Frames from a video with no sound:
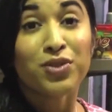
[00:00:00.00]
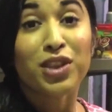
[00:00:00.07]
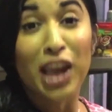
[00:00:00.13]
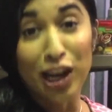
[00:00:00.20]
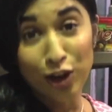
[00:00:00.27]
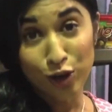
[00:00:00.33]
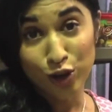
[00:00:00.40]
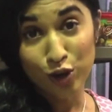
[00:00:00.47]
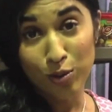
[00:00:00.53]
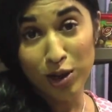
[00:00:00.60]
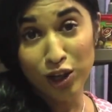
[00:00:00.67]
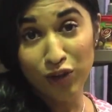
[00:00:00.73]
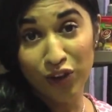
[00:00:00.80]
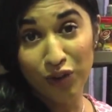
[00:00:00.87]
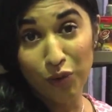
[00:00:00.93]
Thank you so
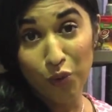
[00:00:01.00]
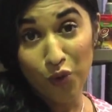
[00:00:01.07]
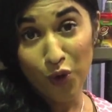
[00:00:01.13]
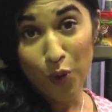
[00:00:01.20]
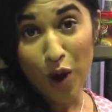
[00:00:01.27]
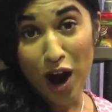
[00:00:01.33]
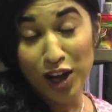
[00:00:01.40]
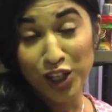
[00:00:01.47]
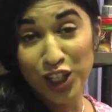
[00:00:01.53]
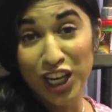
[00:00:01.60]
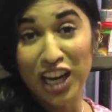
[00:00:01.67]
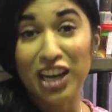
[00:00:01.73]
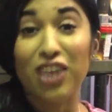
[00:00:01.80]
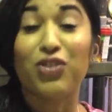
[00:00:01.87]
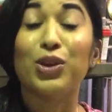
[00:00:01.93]
much for
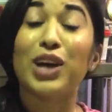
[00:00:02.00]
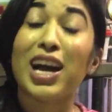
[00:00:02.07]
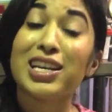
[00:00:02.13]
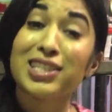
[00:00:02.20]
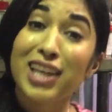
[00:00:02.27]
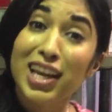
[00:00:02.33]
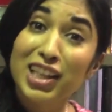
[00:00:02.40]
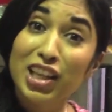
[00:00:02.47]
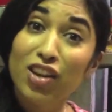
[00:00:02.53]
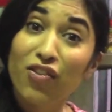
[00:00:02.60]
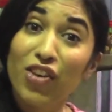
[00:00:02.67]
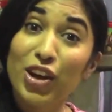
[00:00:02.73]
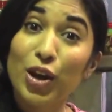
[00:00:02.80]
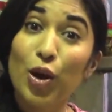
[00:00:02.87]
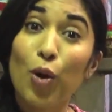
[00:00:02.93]
watching. If you guys like this
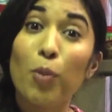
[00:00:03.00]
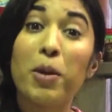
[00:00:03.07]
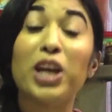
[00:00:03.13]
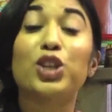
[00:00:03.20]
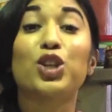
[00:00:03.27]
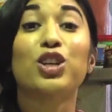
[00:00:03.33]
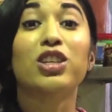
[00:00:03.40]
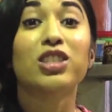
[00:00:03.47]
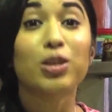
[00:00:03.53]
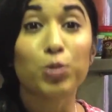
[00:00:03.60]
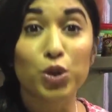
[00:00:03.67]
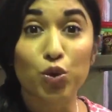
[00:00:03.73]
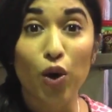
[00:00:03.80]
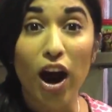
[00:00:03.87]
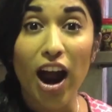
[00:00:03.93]
video, make sure to
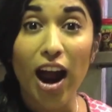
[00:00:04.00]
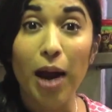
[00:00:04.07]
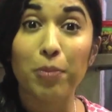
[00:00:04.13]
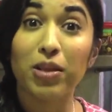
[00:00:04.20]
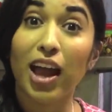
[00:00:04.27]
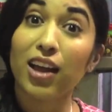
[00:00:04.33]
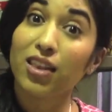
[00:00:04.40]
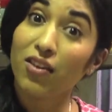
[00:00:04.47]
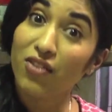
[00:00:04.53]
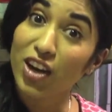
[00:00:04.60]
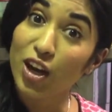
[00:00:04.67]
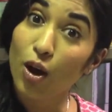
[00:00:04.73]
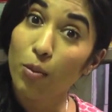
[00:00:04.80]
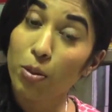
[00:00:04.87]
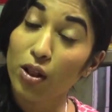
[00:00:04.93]
subscribe, like the
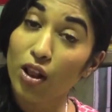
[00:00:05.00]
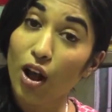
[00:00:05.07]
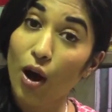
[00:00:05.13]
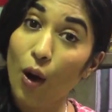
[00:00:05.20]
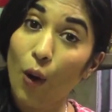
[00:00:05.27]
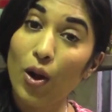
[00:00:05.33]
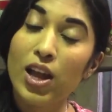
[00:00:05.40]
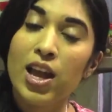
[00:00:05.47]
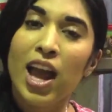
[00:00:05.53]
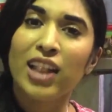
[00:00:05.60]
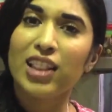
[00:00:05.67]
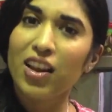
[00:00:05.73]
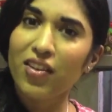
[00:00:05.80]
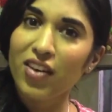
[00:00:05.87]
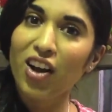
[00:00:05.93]
video below,
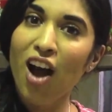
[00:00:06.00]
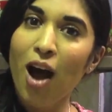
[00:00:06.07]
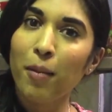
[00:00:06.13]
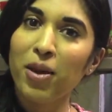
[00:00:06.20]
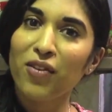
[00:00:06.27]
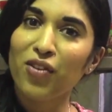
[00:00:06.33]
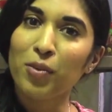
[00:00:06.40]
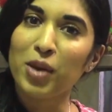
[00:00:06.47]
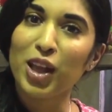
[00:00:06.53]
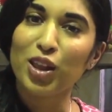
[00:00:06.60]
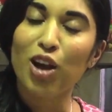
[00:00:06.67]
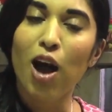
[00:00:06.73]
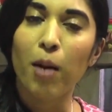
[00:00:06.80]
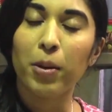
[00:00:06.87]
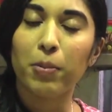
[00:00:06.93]
and leave a comment for me in the
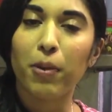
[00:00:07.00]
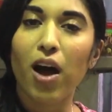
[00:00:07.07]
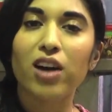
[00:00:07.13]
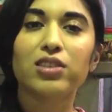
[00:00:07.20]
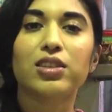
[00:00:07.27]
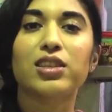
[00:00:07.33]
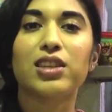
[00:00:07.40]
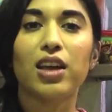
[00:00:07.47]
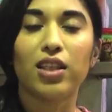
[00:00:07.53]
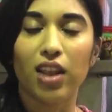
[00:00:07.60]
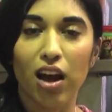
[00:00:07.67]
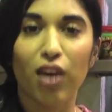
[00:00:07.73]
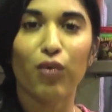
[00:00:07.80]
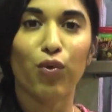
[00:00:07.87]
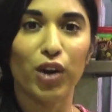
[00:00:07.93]
comment box because I
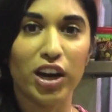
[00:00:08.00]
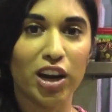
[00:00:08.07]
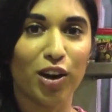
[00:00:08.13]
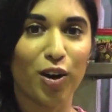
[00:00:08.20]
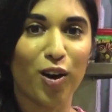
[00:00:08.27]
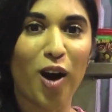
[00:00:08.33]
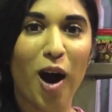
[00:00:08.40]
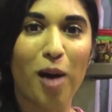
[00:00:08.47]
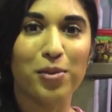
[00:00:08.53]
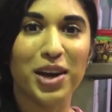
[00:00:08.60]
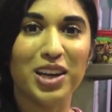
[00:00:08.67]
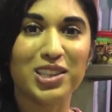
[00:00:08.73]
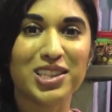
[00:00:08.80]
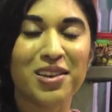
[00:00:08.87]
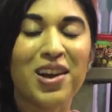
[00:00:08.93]
love reading your
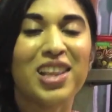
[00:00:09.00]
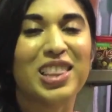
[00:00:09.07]
comments.